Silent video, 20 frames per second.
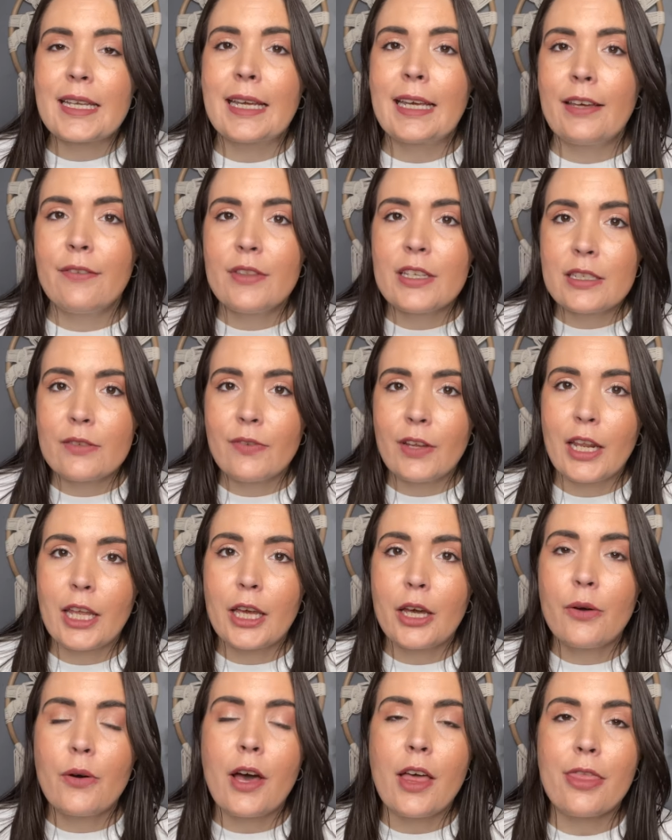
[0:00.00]
Give this
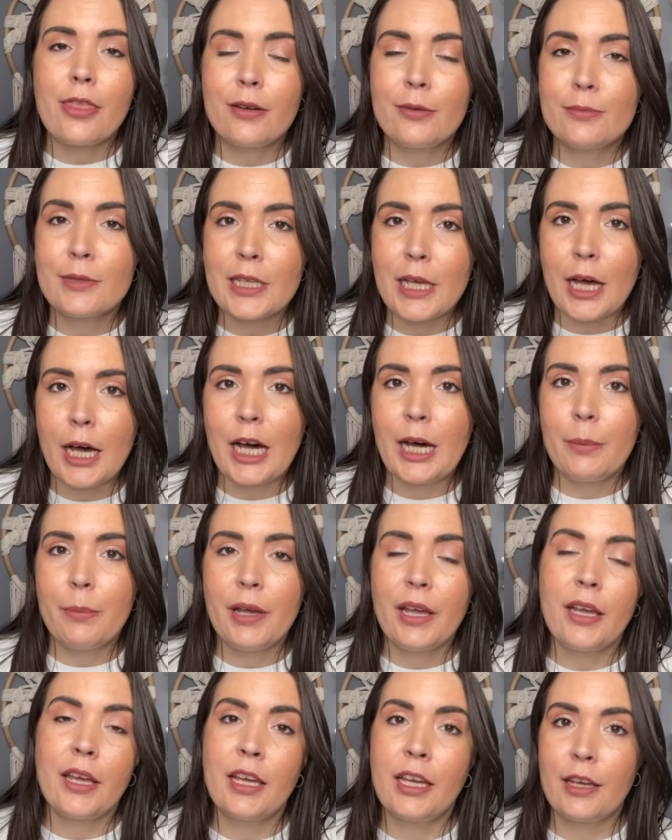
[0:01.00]
video a thumbs up
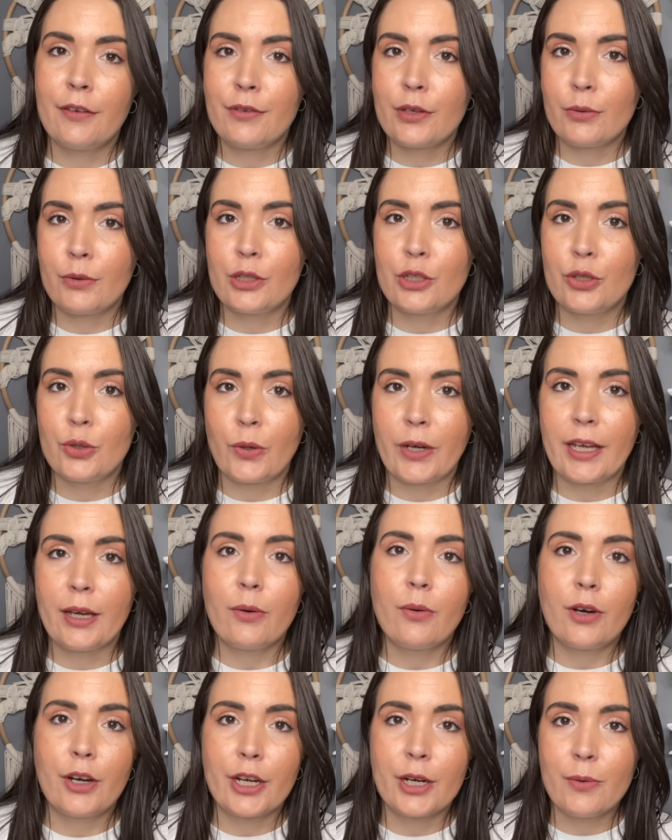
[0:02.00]
if you enjoy it
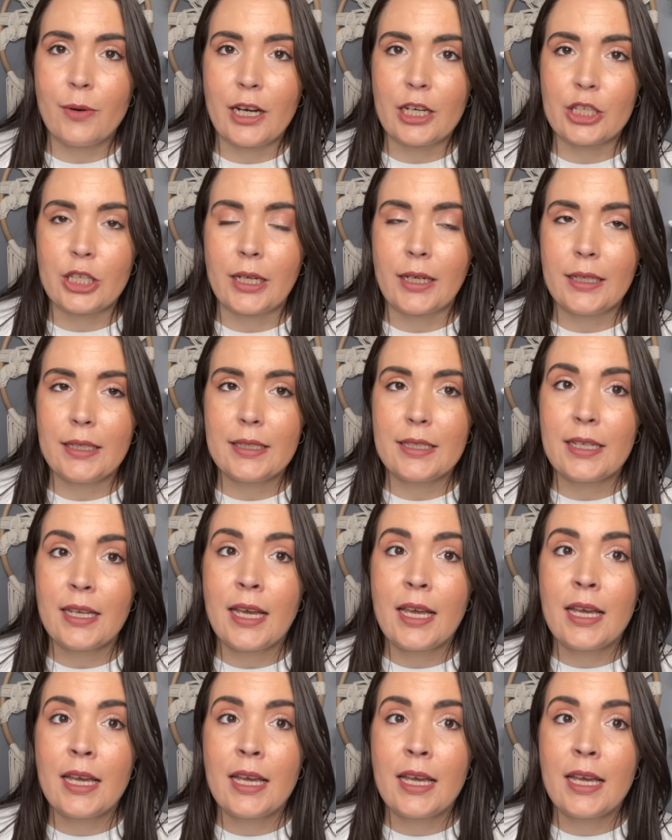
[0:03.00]
while you're watching it.